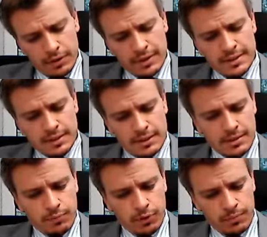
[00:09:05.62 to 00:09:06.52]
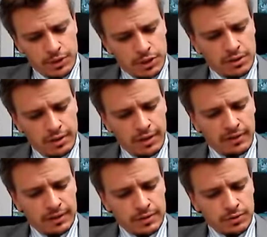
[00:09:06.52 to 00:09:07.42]
not state support, but general
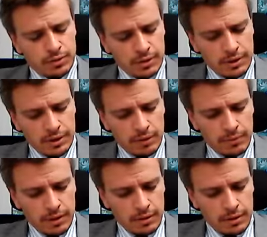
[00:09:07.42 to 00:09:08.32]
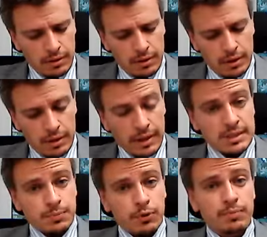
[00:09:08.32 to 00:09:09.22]
into the economic
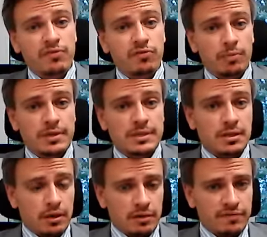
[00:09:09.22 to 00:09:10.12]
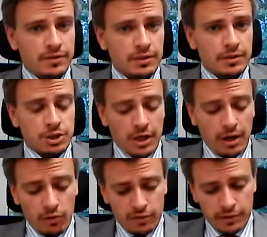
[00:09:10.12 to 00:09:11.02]
export performance of
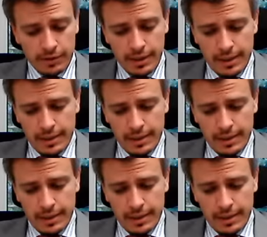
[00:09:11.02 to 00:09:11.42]
over